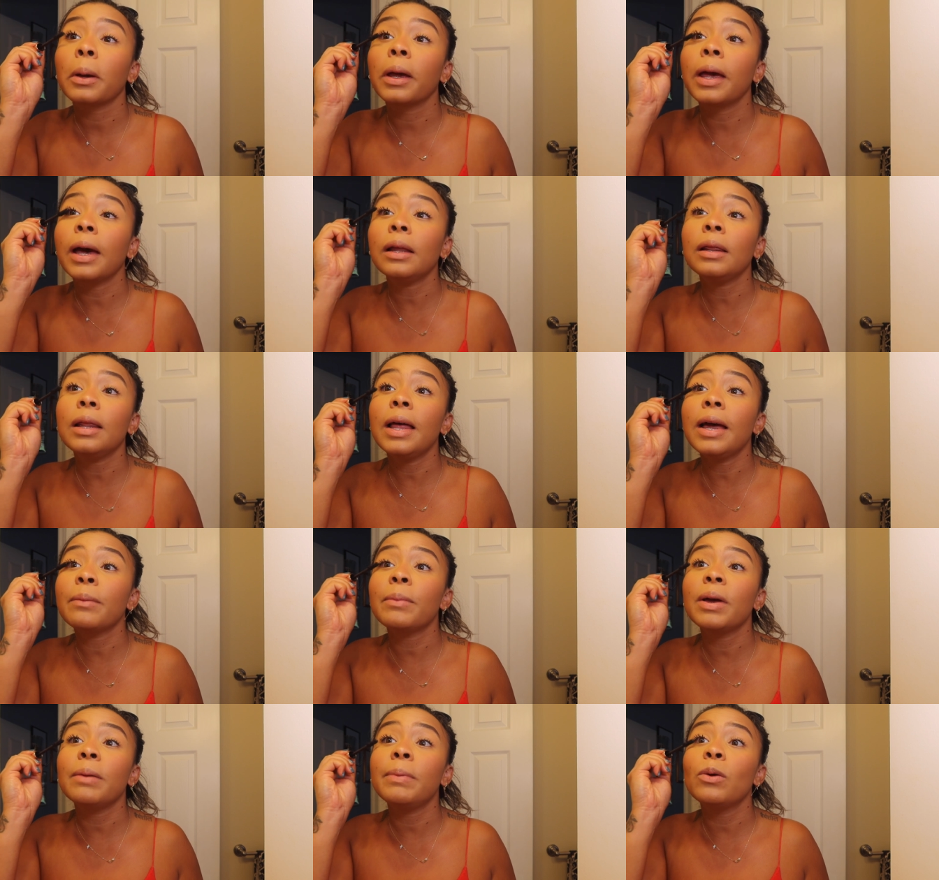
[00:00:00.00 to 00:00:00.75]
Get
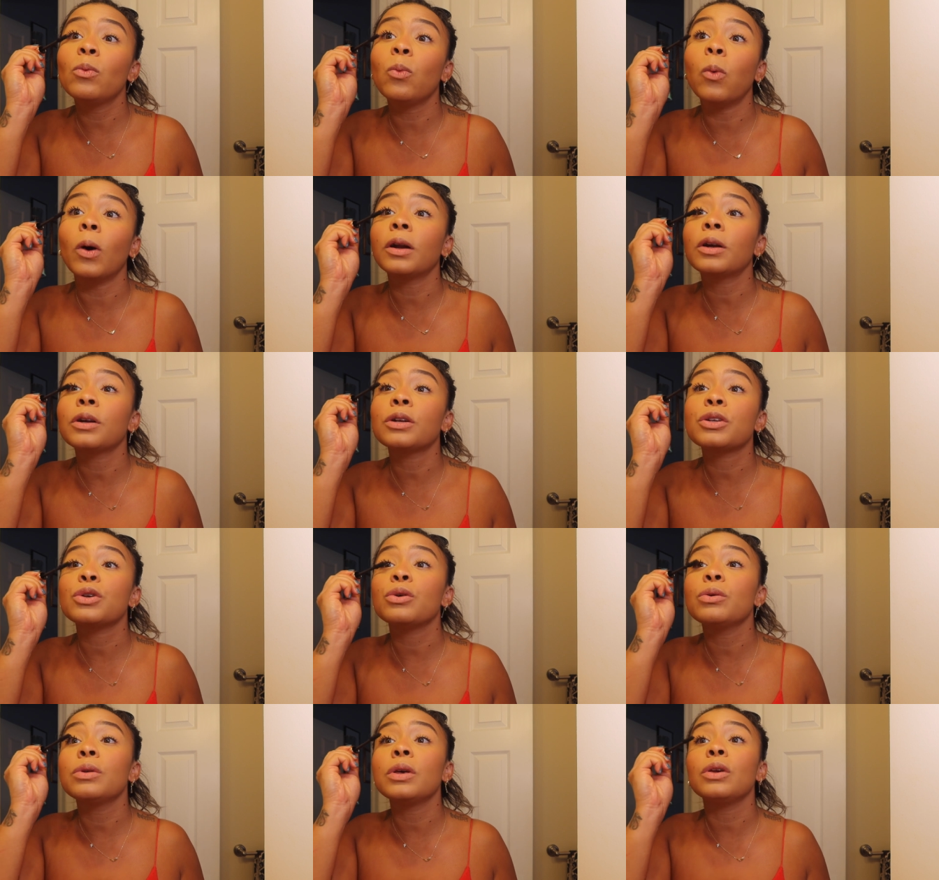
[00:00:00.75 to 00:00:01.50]
like maybe one or
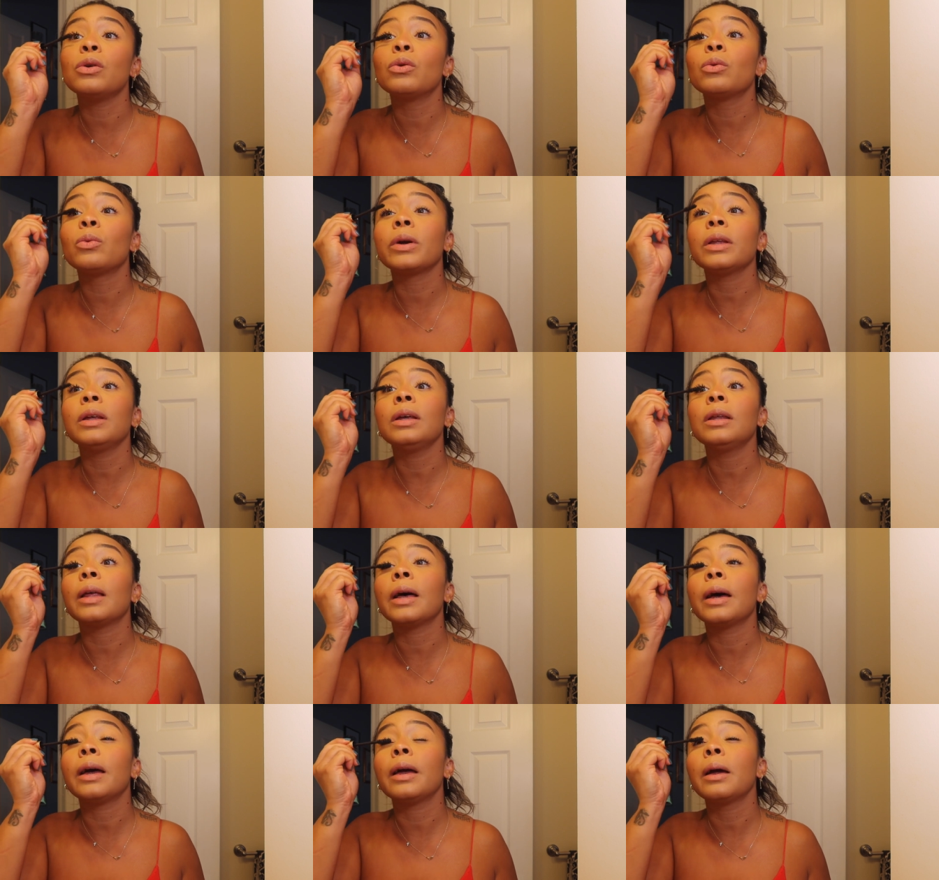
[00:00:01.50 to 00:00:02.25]
two that you
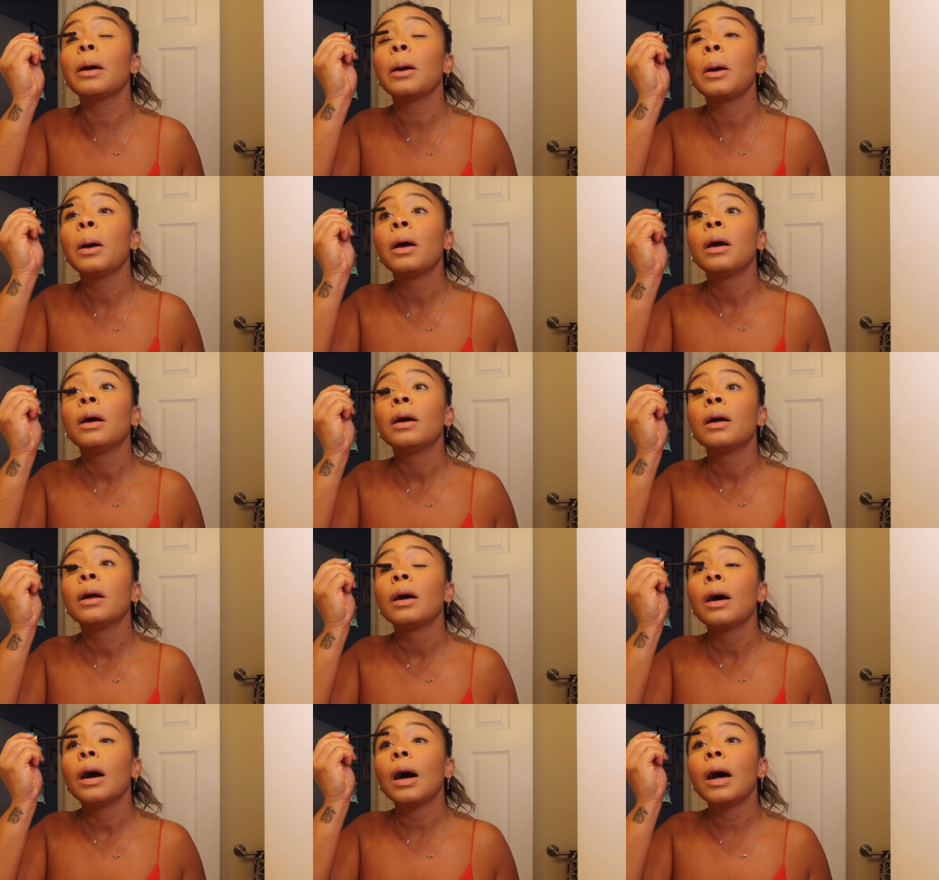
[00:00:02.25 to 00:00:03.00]
really like.
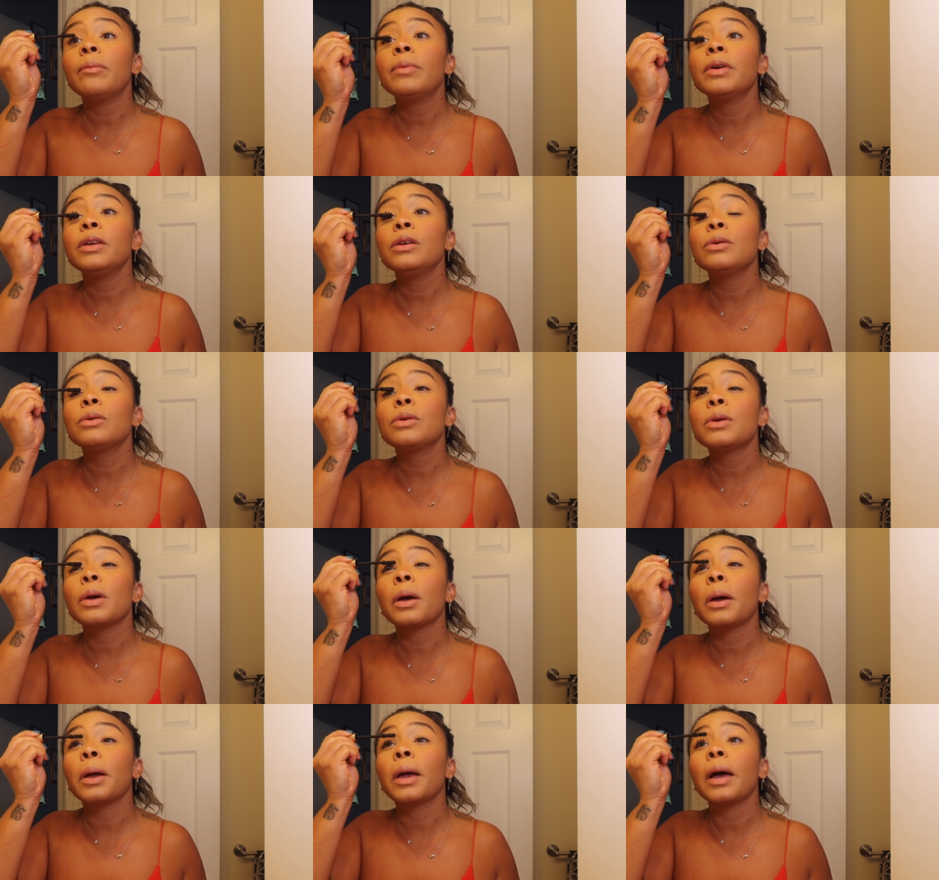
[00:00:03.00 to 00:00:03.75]
I've been
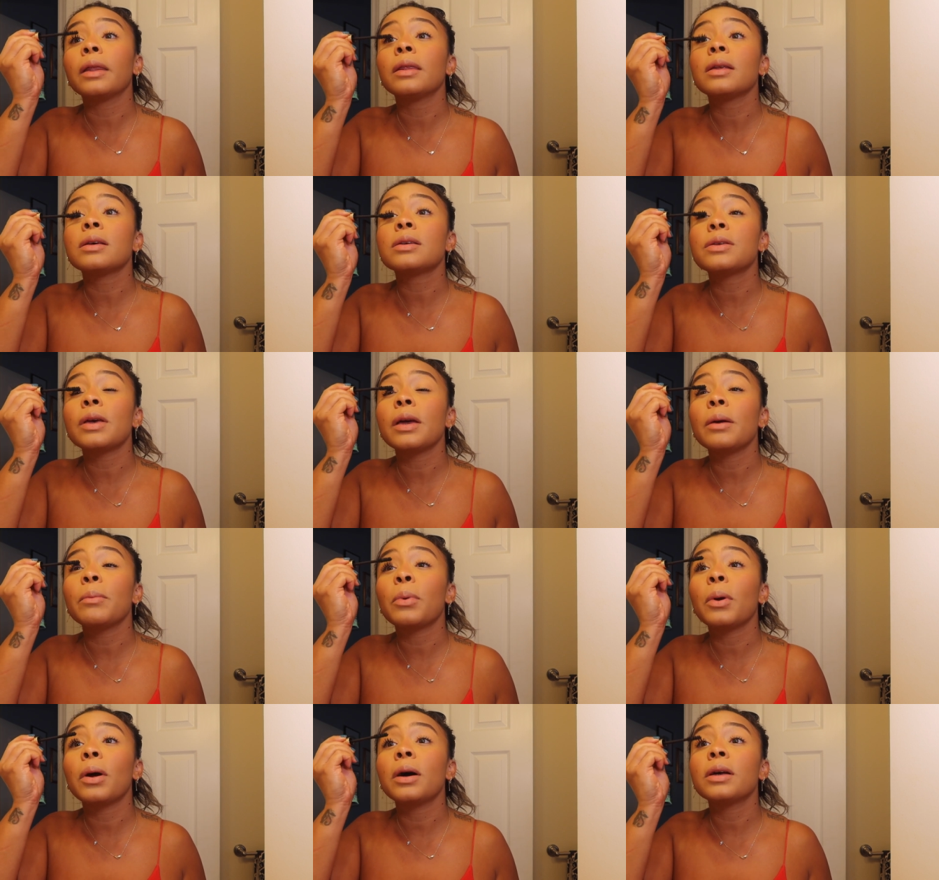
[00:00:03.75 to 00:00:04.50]
using, again, the
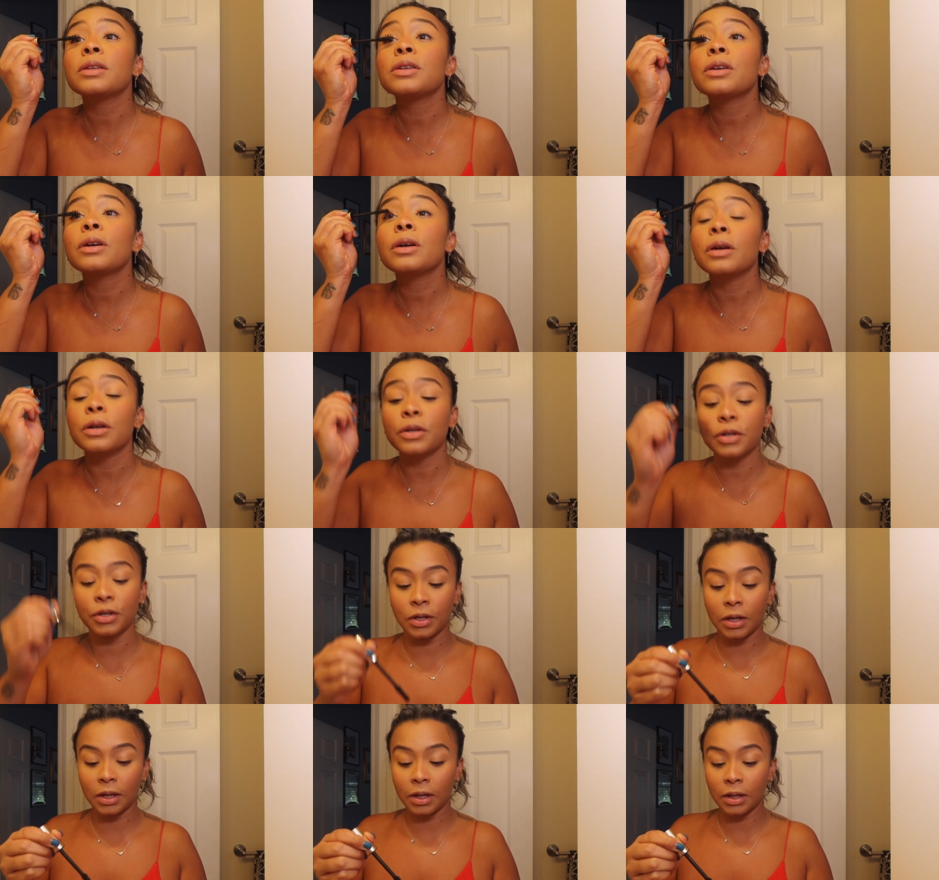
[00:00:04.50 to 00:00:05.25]
same bronzer
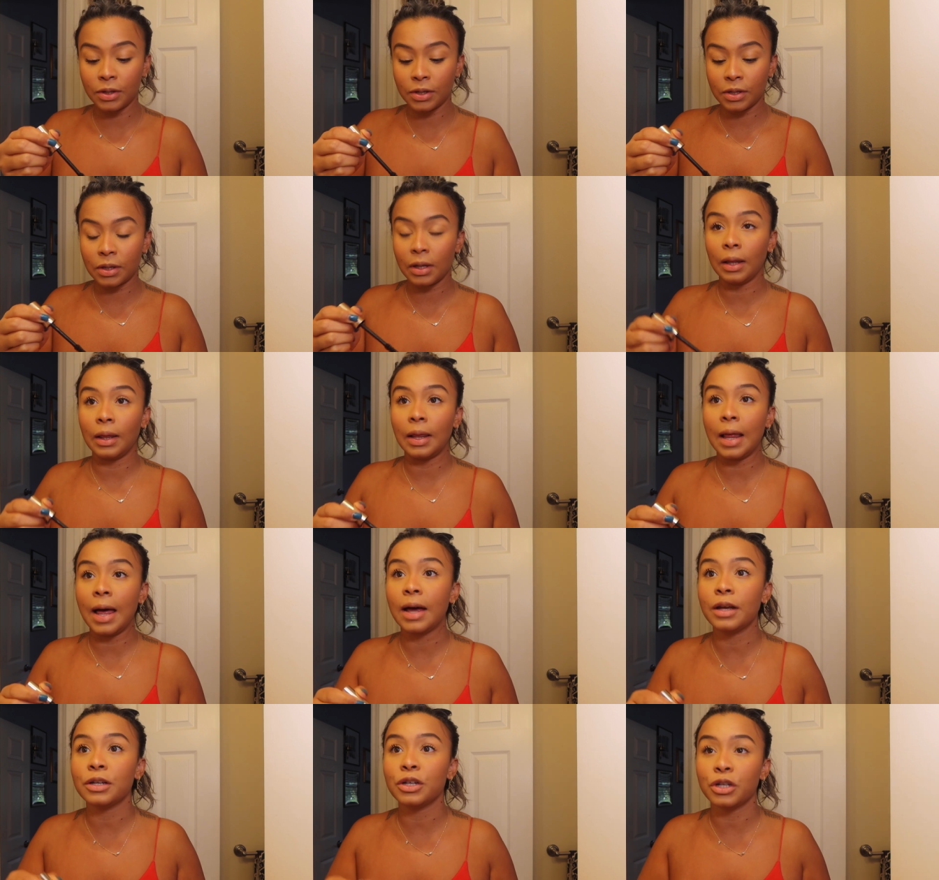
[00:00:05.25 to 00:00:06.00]
since
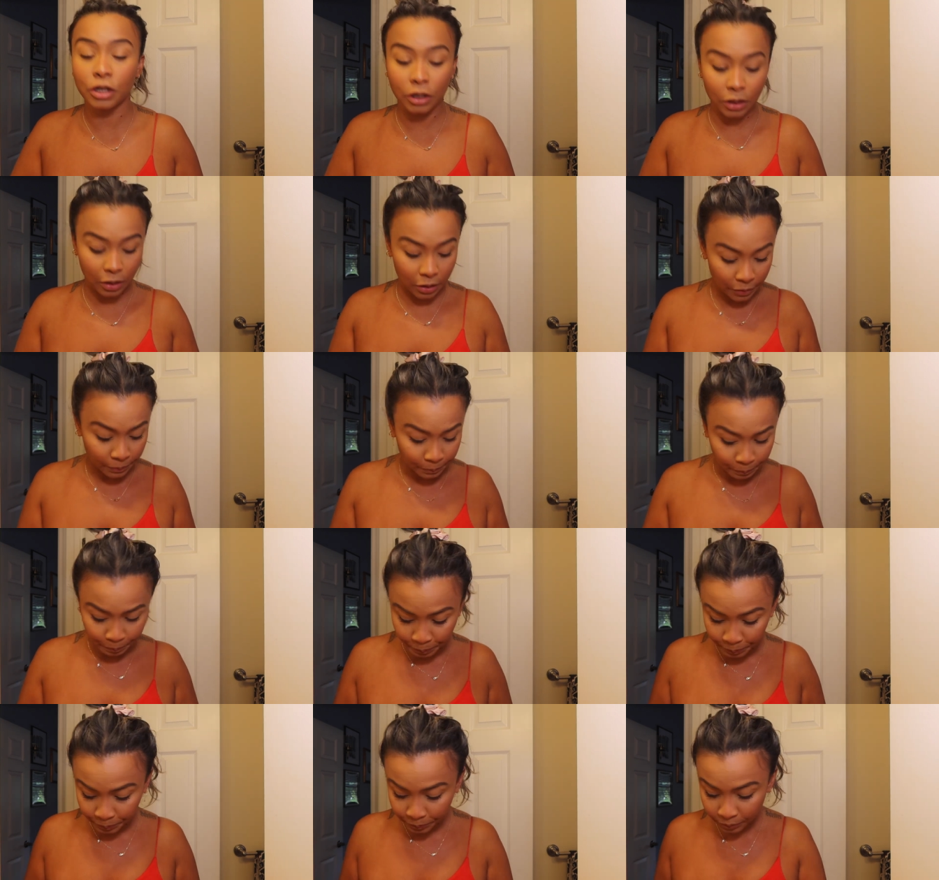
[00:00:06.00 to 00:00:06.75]
last year.